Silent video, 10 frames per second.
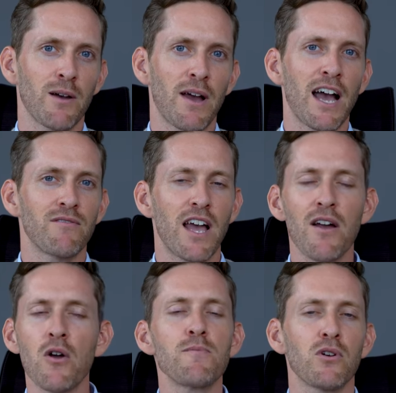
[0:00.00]
I have
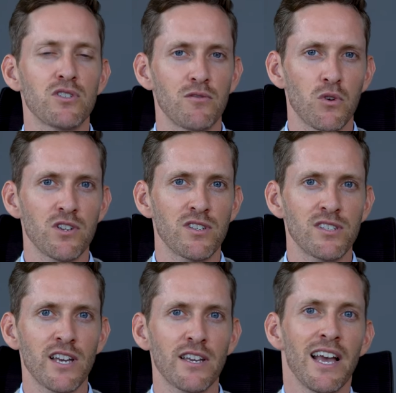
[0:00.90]
only positive words to
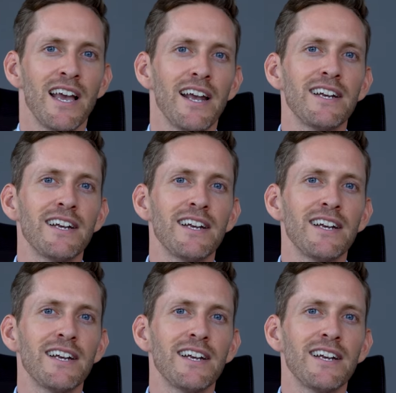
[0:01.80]
say,